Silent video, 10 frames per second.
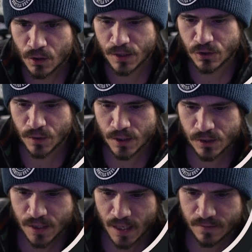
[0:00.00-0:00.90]
Okay, so
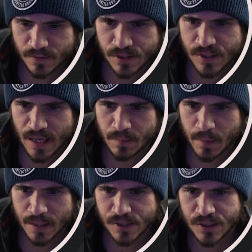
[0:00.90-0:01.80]
here's kind of a side
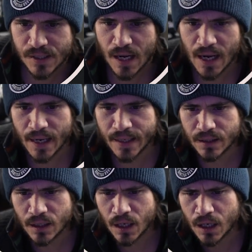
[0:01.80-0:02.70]
by
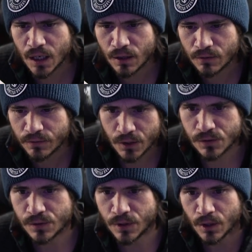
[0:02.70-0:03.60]
side of
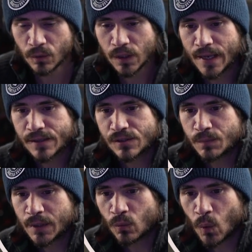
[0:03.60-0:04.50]
the lens
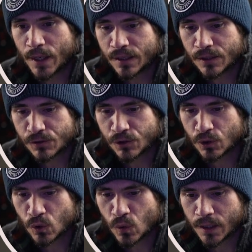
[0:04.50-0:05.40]
being weighted a
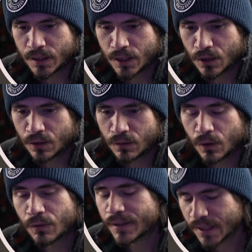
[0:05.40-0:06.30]
2, and
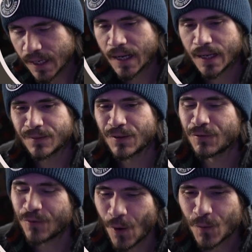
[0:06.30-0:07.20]
the
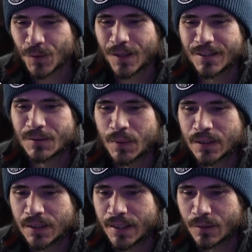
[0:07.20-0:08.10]
focal length
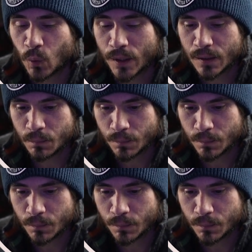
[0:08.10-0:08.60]
being weighted